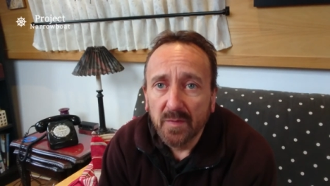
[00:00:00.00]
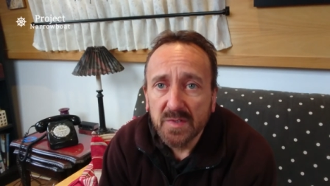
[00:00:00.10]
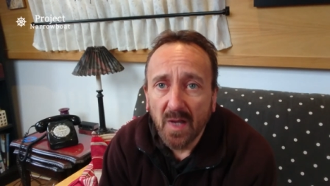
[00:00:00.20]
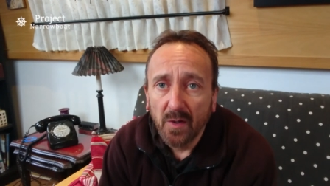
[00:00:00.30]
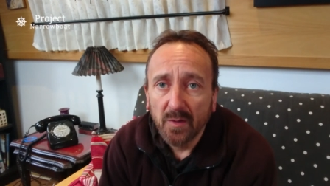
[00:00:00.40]

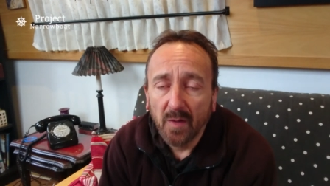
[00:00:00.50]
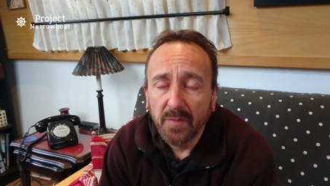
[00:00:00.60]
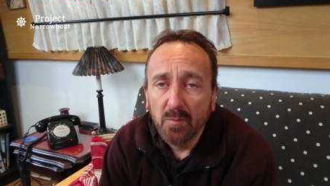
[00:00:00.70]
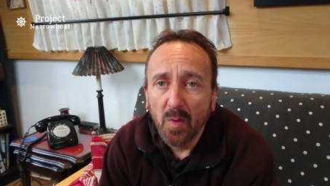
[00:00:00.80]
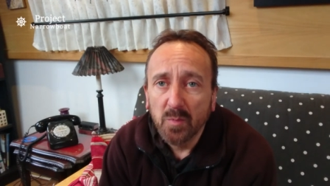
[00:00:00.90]
So I
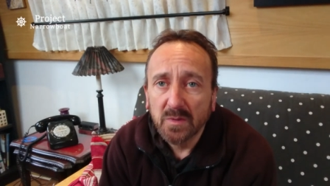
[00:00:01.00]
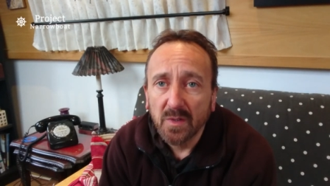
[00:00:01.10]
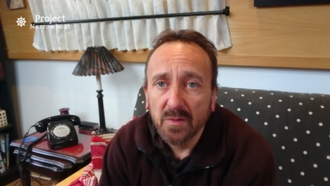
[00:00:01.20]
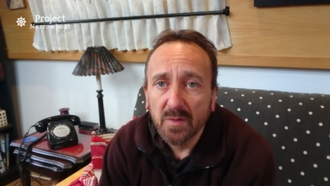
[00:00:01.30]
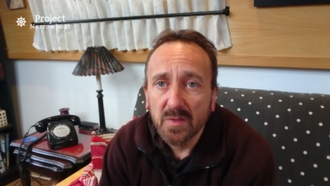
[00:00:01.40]
think what we'll
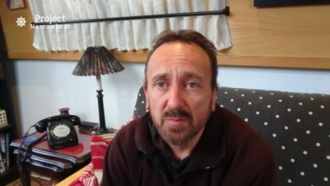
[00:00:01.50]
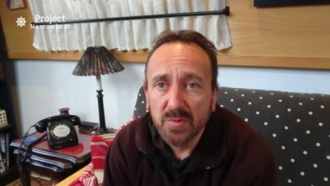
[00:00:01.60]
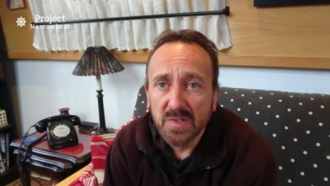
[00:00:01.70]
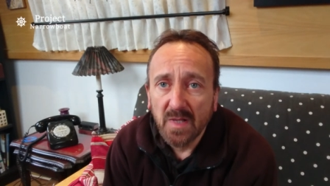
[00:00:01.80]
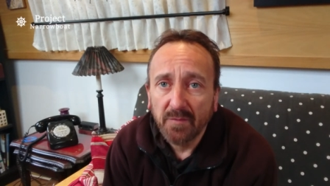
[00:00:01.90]
do is we'll
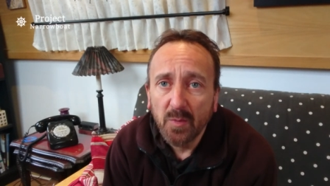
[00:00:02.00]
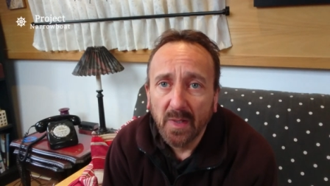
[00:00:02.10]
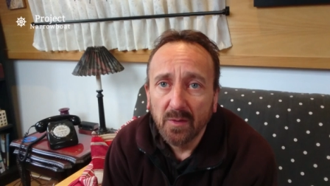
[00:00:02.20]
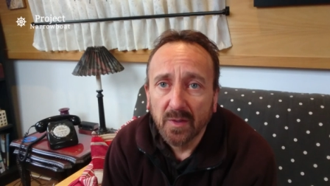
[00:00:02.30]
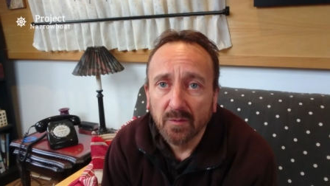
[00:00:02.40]
just have a
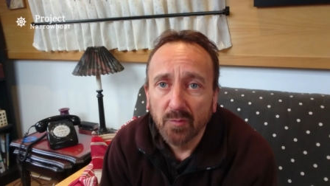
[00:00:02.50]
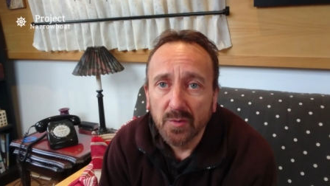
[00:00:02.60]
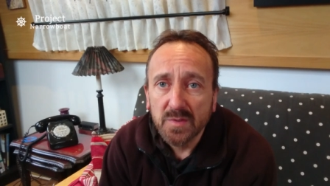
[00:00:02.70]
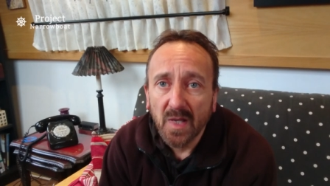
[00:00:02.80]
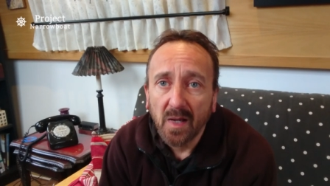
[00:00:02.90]
quick look at the
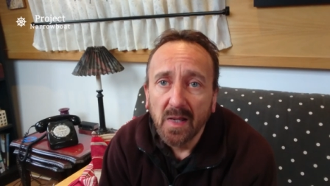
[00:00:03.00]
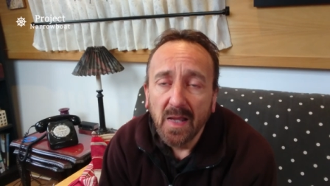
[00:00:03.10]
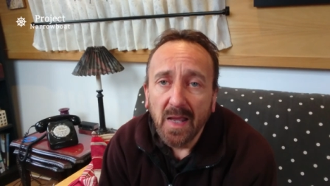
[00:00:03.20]
router